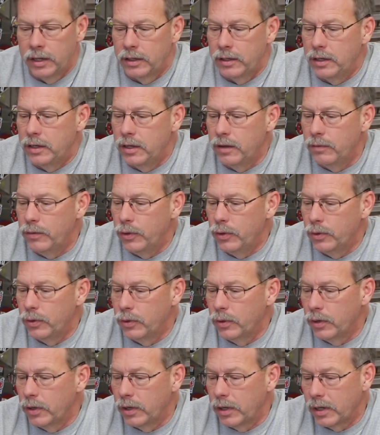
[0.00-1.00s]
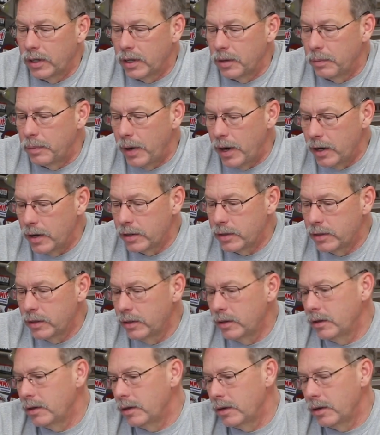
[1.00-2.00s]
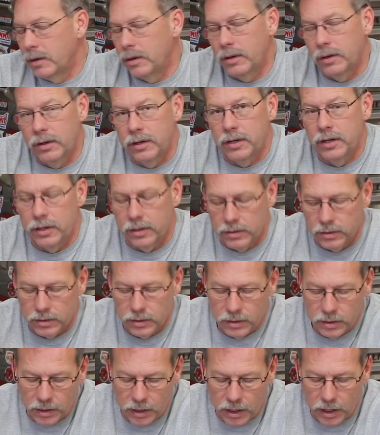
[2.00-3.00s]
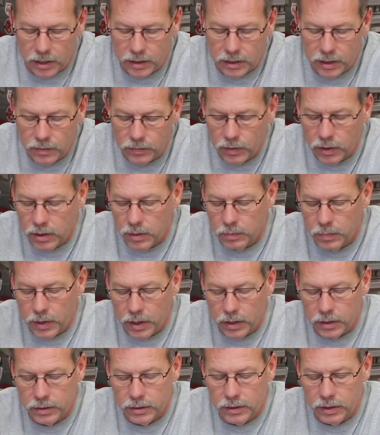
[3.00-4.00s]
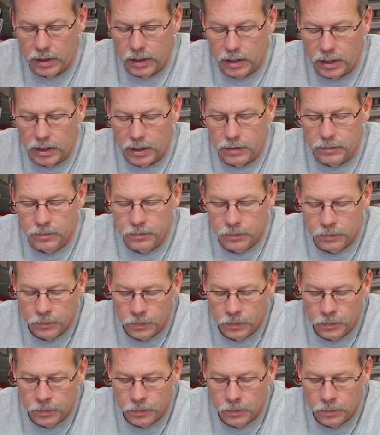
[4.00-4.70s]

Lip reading: To give you a comparison, or discs, to give you a comparison again,